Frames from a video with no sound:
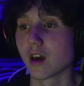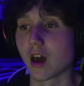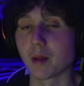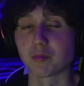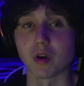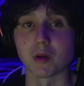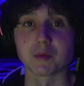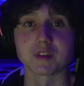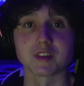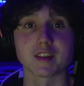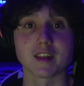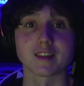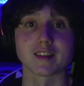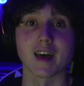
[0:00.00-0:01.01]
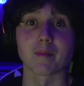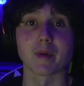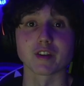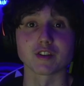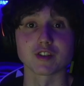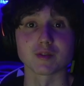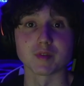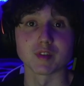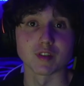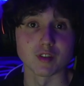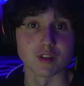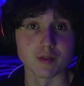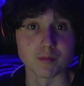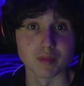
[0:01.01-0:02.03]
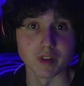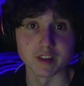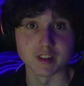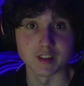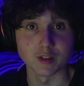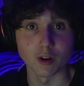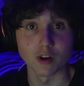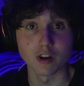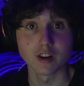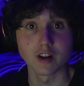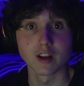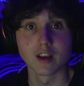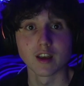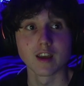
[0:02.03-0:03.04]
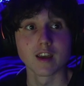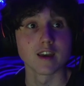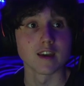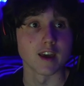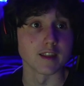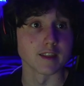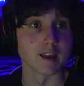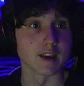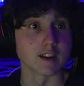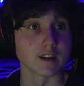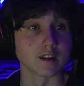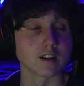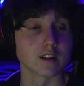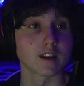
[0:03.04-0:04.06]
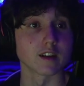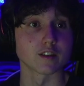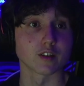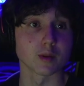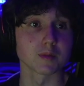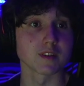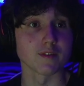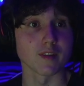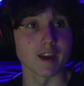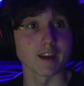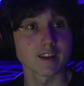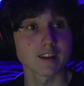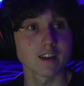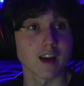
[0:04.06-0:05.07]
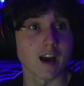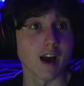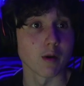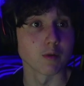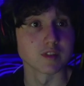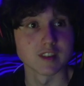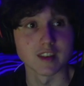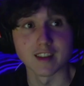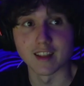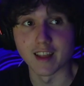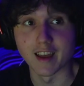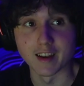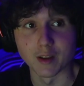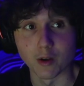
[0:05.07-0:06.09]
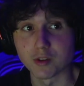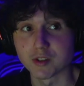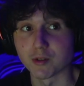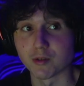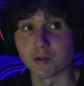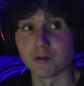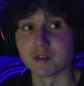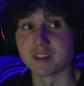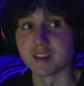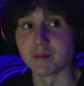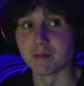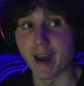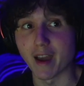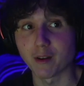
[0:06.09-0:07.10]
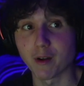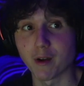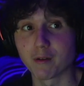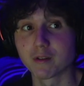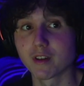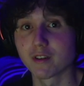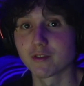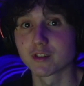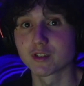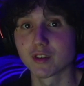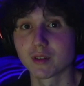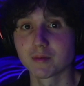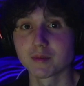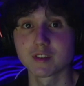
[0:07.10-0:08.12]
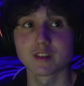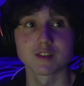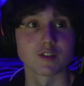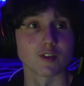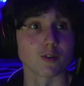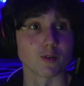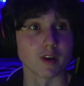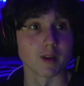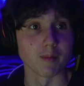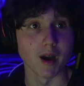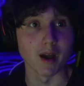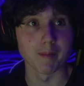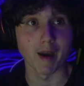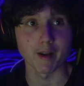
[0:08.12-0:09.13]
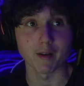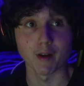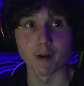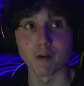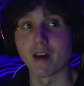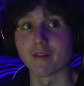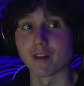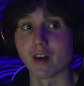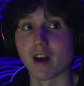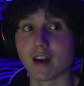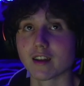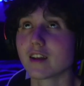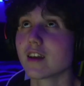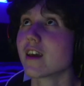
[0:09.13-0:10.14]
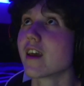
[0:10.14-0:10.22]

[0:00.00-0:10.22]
I'd probably say that that might just be a good place to start. And then in terms of lighting, I would say that lighting also includes the background of your streams. So in my background, I've got